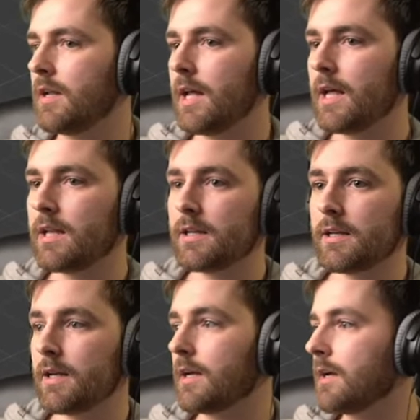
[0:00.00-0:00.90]
And
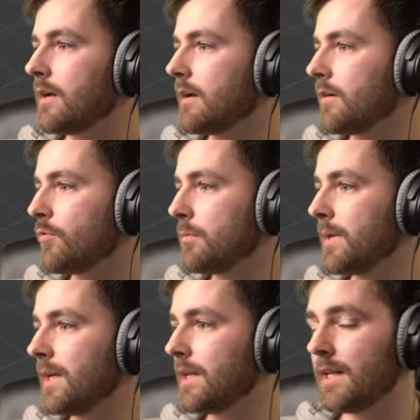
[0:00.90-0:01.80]
uh, we'll
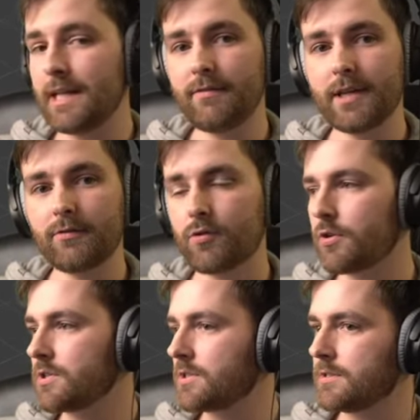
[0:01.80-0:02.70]
be in Eevee, of
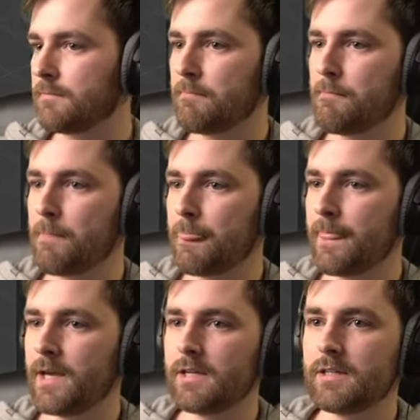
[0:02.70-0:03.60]
course.
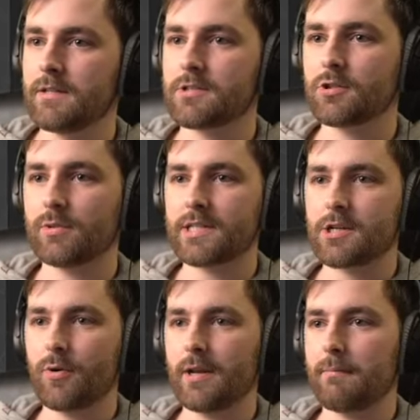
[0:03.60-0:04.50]
So let's
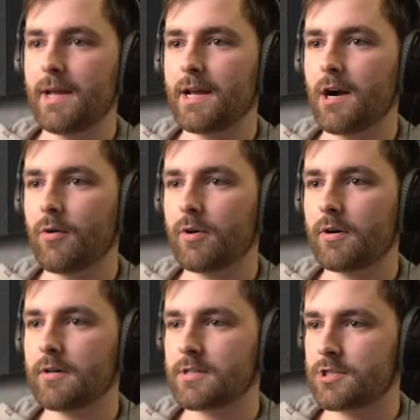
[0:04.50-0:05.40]
go ahead and make
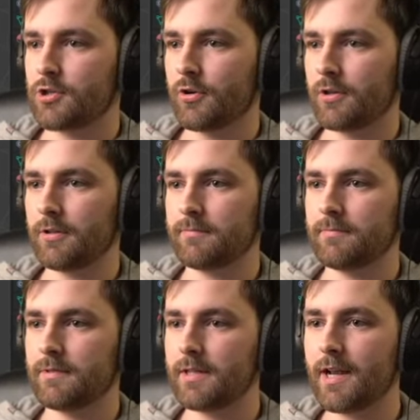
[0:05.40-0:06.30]
our circle.
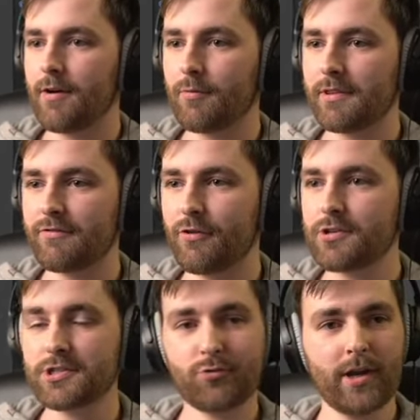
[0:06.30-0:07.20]
Now, the
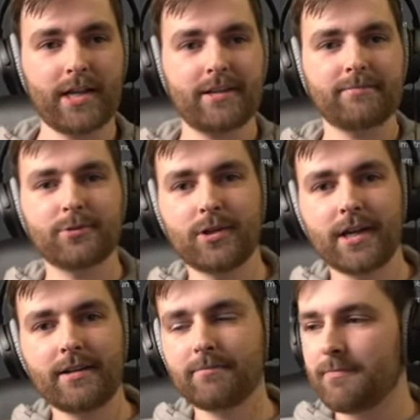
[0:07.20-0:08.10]
first trick
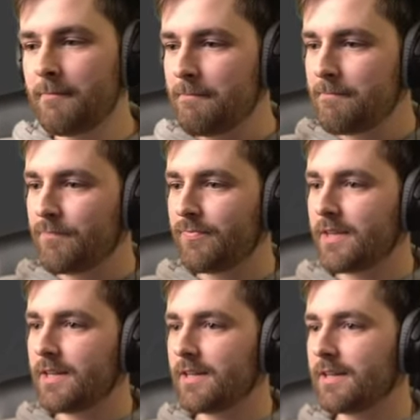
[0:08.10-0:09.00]
today
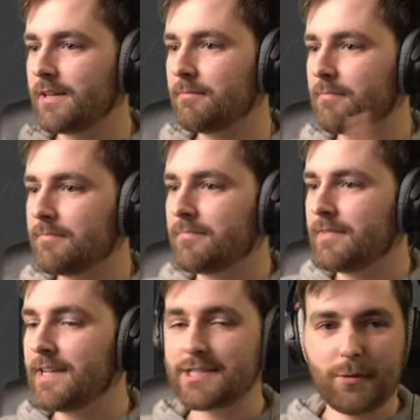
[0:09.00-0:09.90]
um,
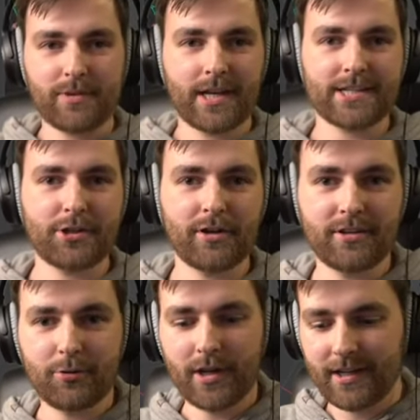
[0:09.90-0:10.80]
is something I started
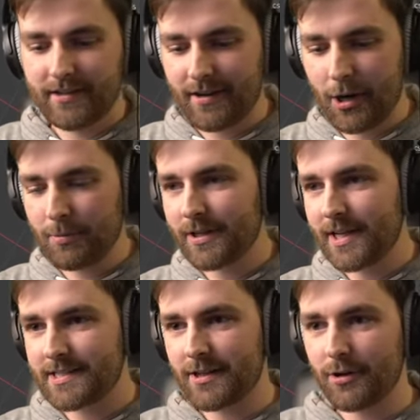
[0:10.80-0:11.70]
doing a couple of
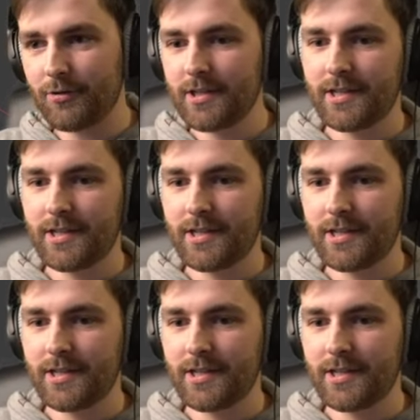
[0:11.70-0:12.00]
days ago.